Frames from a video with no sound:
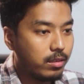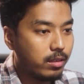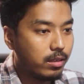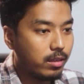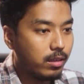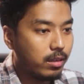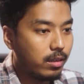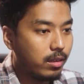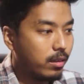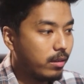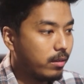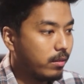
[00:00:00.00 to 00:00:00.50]

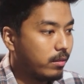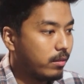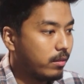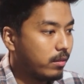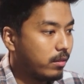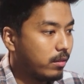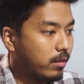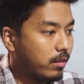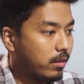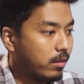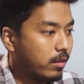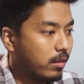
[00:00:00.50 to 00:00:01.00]
the
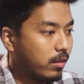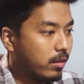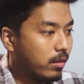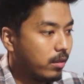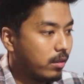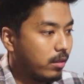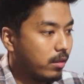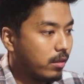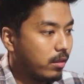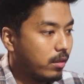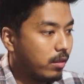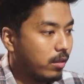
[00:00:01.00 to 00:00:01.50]

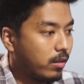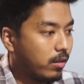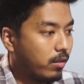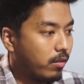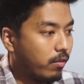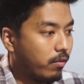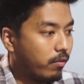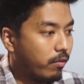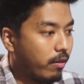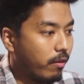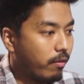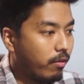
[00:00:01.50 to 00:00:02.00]

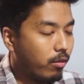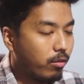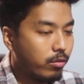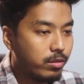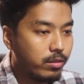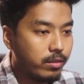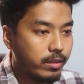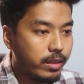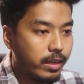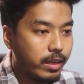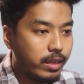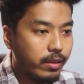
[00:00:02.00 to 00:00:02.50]
Webflow's
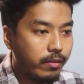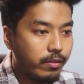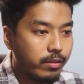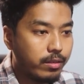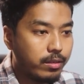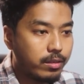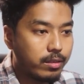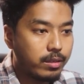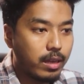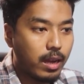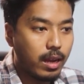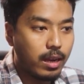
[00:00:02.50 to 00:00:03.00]
native
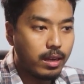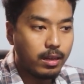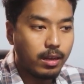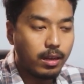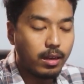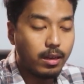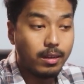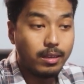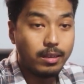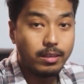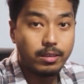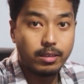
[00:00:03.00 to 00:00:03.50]
style
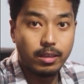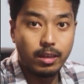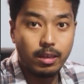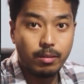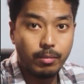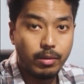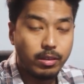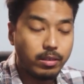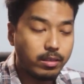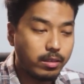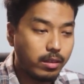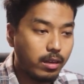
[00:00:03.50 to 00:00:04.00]
list
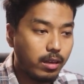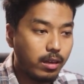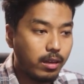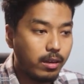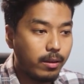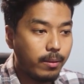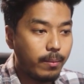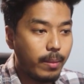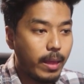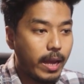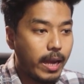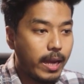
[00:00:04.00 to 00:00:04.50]
element,
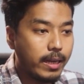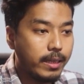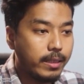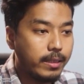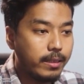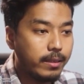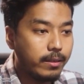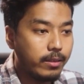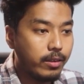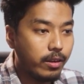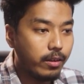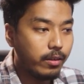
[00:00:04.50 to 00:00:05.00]
and
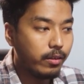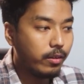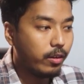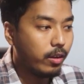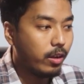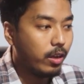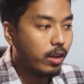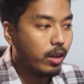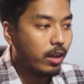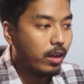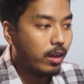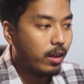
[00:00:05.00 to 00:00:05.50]
here
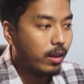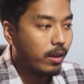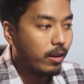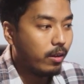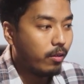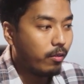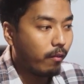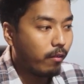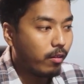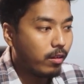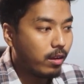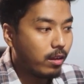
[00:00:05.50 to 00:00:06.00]

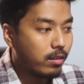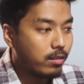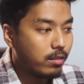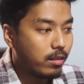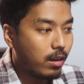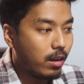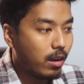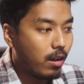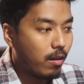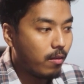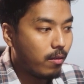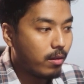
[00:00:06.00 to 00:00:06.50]
Webflow doesn't
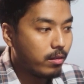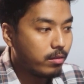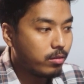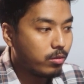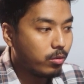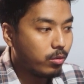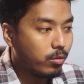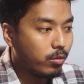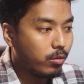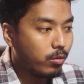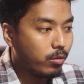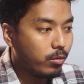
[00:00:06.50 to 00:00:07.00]
allow us
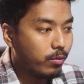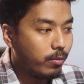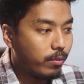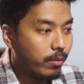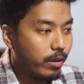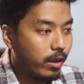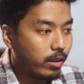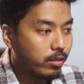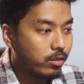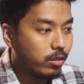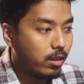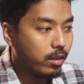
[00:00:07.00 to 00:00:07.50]
to
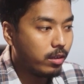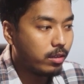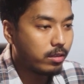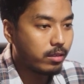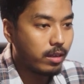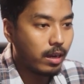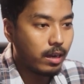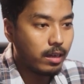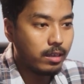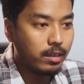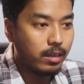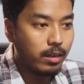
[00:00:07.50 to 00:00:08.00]
actually
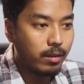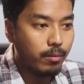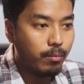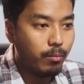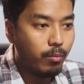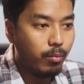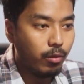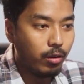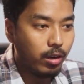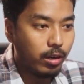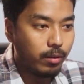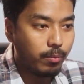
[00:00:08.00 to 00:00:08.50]
style the
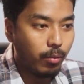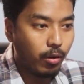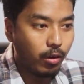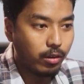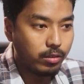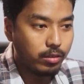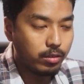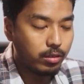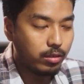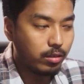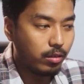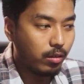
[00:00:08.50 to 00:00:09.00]
bullet
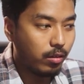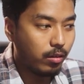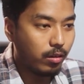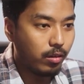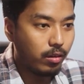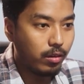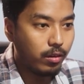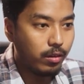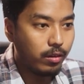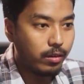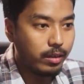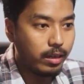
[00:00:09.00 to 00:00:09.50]
points
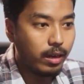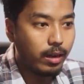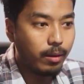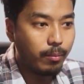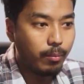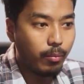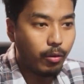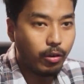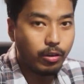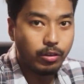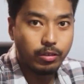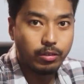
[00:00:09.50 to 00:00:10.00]
or the
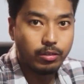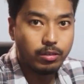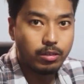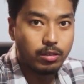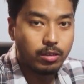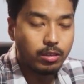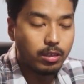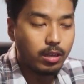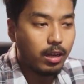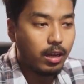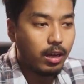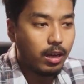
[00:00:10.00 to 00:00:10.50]

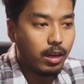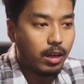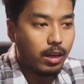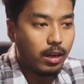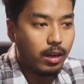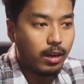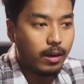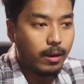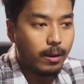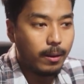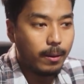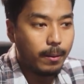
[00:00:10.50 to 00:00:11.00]
pointers
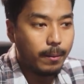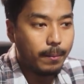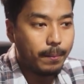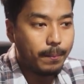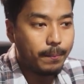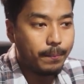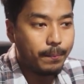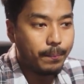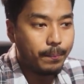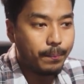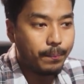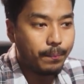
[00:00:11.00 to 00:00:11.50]

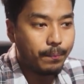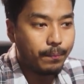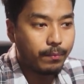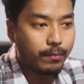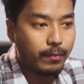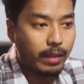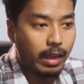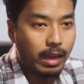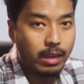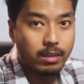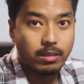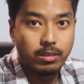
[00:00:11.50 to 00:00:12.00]

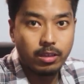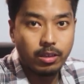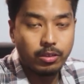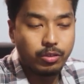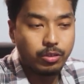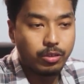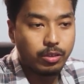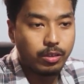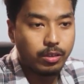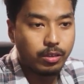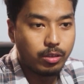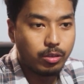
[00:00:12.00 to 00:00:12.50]
as
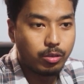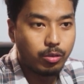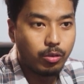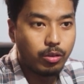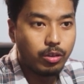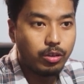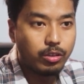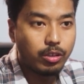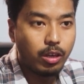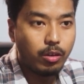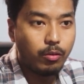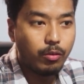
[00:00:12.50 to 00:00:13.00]
such. So
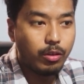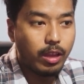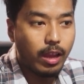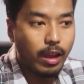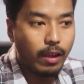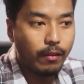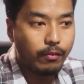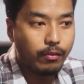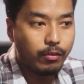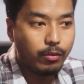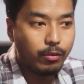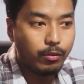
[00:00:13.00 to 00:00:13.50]
initially we
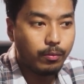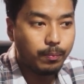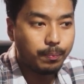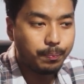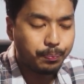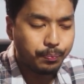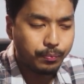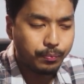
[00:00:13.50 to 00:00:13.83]
have to